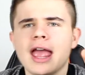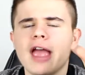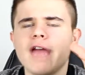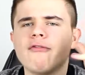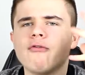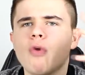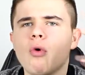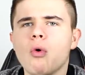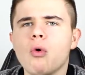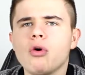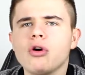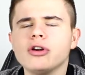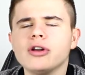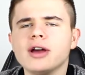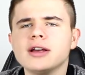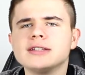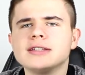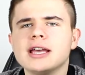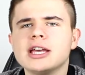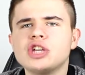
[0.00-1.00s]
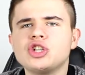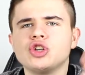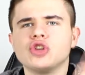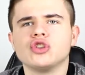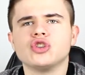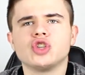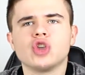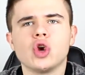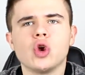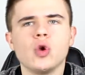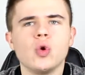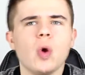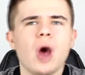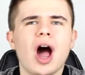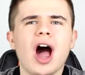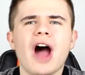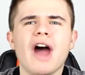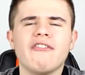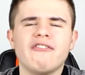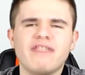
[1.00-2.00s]
if organisations who
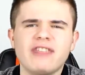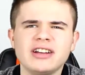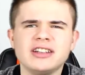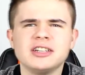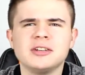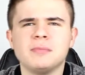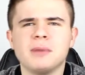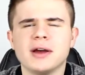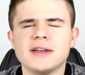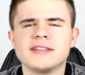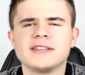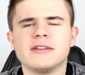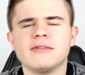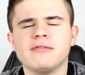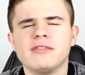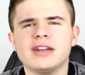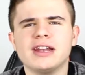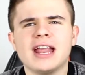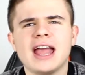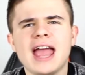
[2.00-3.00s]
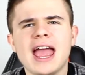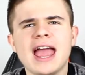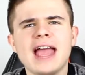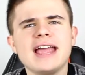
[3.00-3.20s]
are offended by something